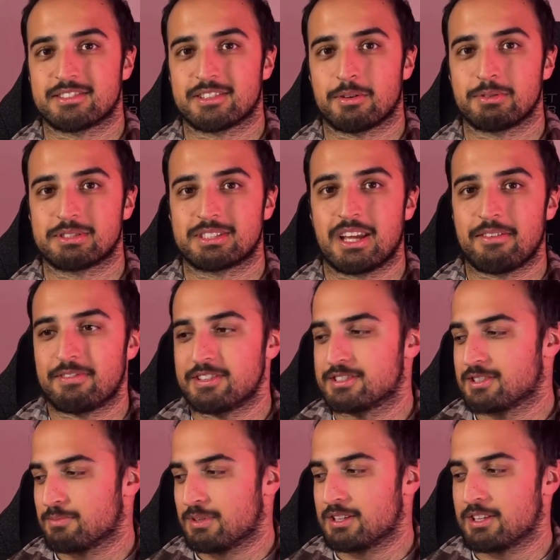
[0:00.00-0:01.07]
So it's definitely
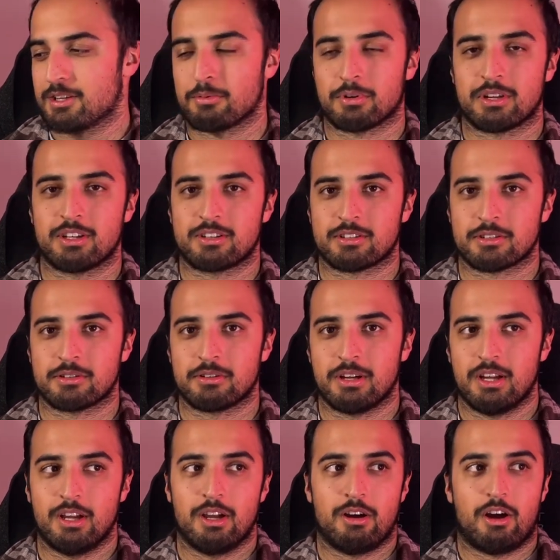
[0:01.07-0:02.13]
something that you want to do
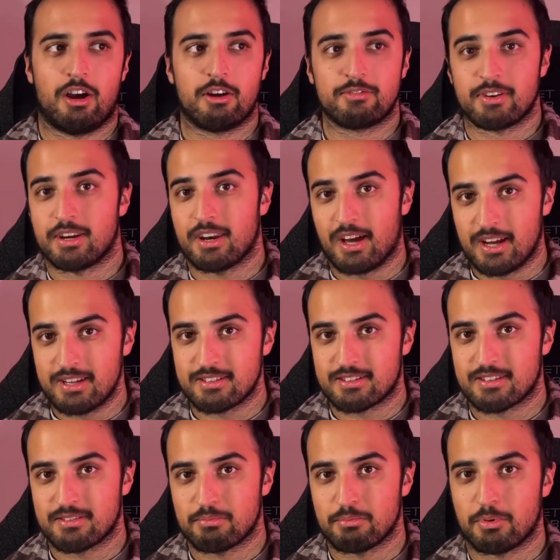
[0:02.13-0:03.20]
overnight
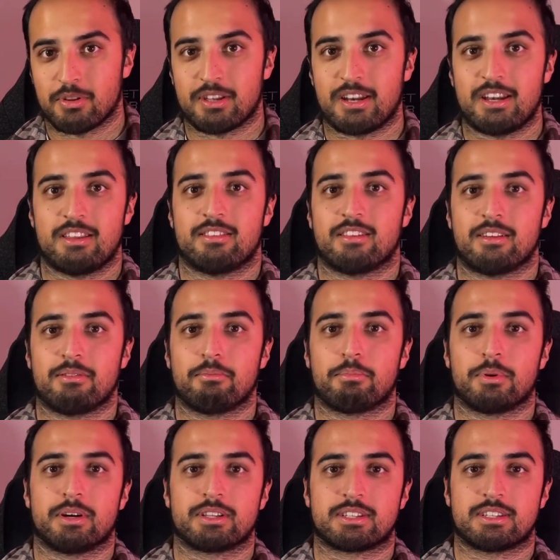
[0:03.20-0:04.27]
more than anything,
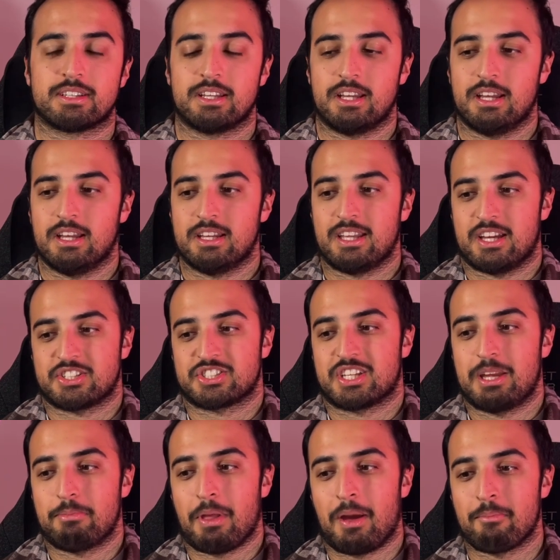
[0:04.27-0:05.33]
but yeah, just
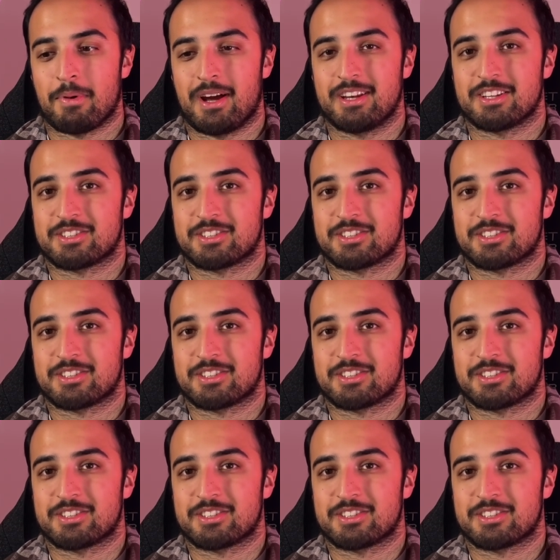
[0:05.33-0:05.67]
keep that in mind.